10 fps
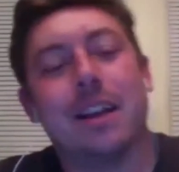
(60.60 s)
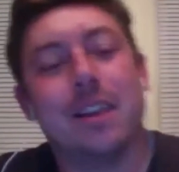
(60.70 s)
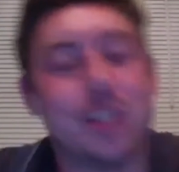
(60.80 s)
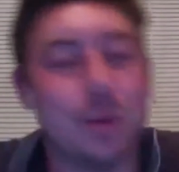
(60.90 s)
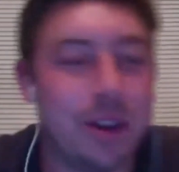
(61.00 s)

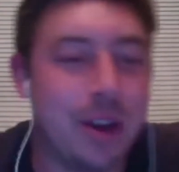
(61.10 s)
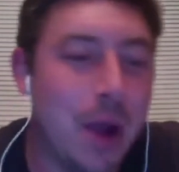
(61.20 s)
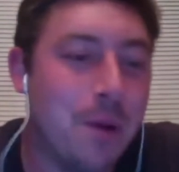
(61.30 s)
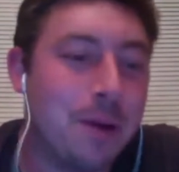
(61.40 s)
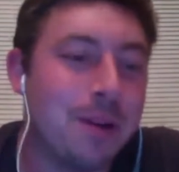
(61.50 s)
so we
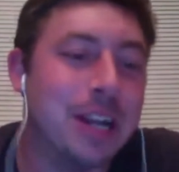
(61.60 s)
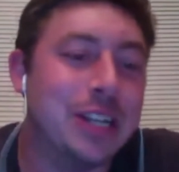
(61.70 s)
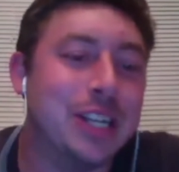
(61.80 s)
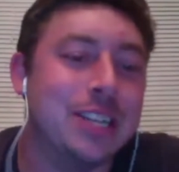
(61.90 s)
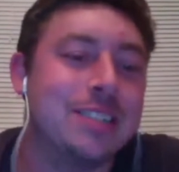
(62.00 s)
were
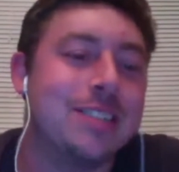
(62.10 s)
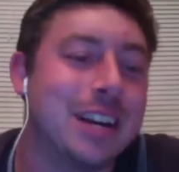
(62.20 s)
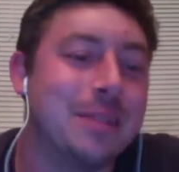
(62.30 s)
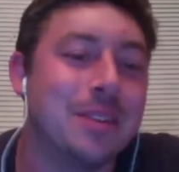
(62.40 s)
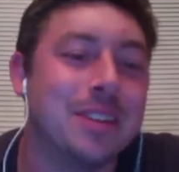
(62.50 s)
just talking
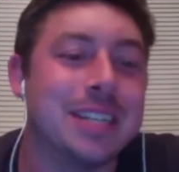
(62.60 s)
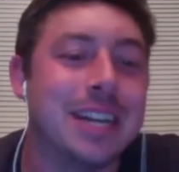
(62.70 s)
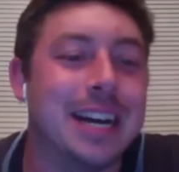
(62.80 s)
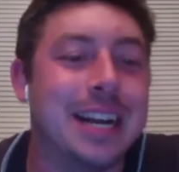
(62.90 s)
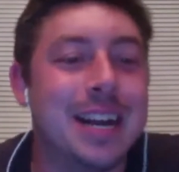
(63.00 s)
about this
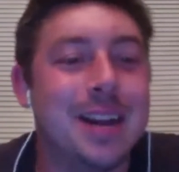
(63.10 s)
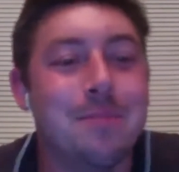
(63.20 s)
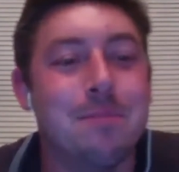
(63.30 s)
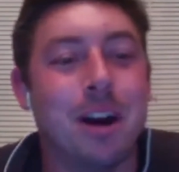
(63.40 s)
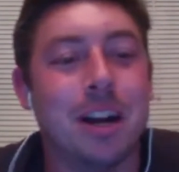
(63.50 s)
guy,
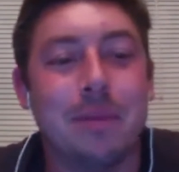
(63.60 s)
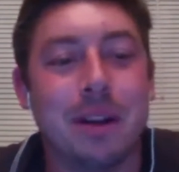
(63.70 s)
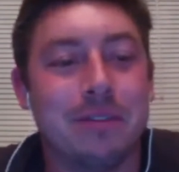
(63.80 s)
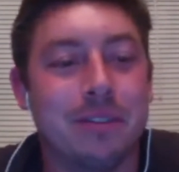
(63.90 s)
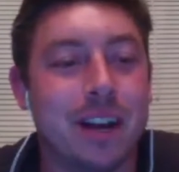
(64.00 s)
Marty
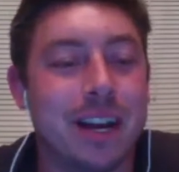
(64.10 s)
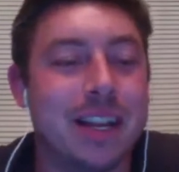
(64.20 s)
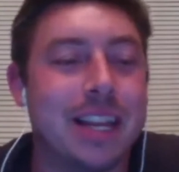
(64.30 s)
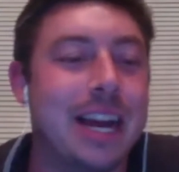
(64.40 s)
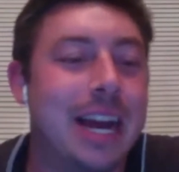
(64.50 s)
McFly,
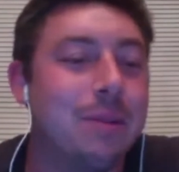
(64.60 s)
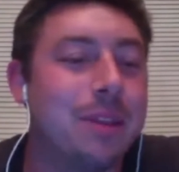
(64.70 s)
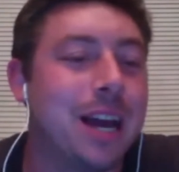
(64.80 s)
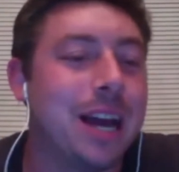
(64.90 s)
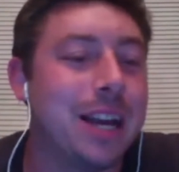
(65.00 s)
the guy with
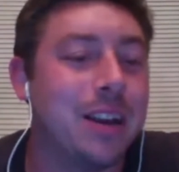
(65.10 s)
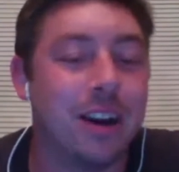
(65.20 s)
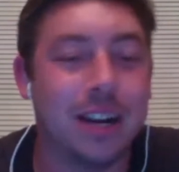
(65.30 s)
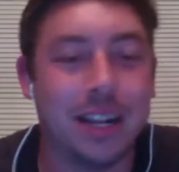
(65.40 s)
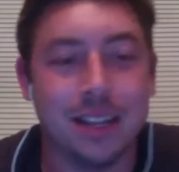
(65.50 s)
the
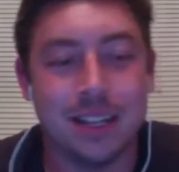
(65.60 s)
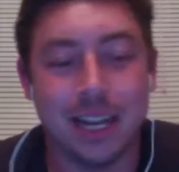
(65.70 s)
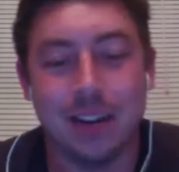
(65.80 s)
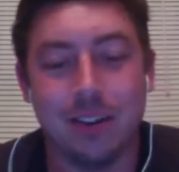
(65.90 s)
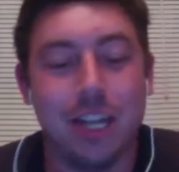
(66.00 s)
icon in the
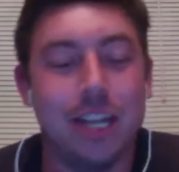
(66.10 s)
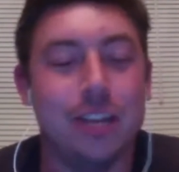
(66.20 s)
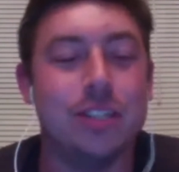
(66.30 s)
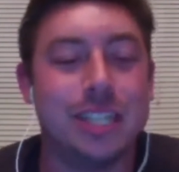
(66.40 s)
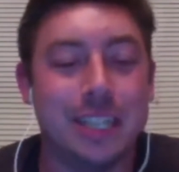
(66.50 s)
title. You
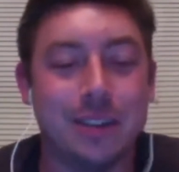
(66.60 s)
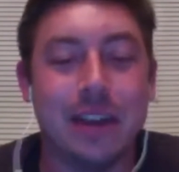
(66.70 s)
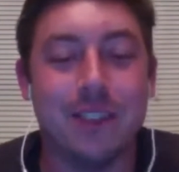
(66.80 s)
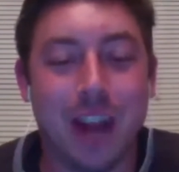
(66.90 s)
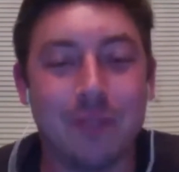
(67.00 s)
still
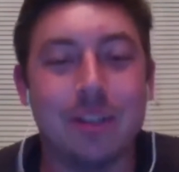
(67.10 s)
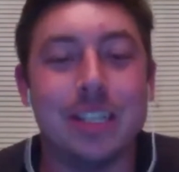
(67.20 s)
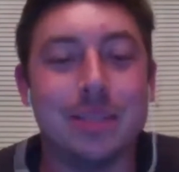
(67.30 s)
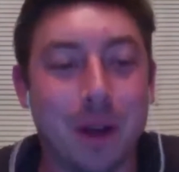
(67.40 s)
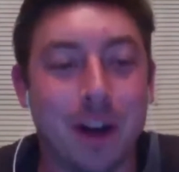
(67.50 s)
have not
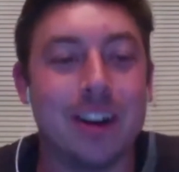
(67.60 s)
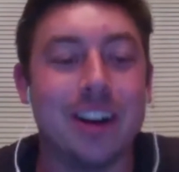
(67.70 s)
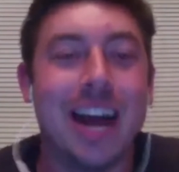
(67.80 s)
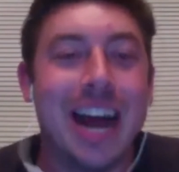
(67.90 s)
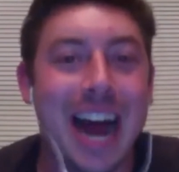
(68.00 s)

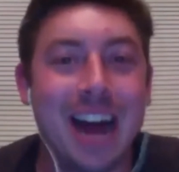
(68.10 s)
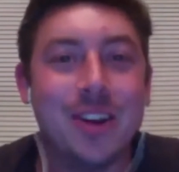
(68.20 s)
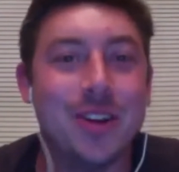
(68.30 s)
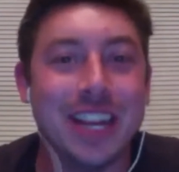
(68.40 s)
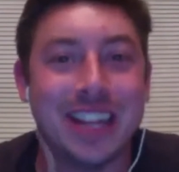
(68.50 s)
responded. How do
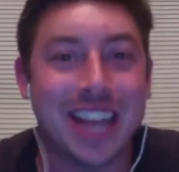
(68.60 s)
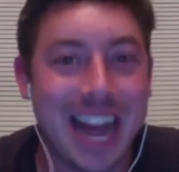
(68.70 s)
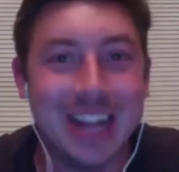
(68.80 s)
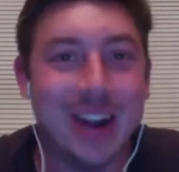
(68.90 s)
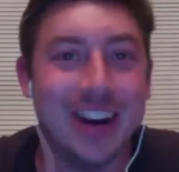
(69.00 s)
you get the
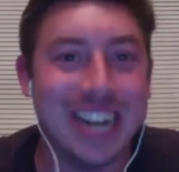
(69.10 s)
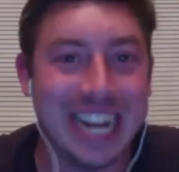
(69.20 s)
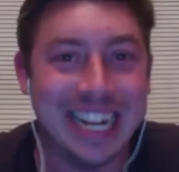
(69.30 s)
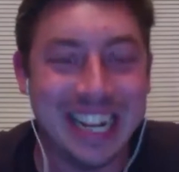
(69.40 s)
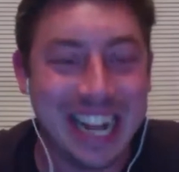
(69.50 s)
icon
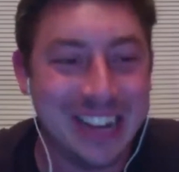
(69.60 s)
in your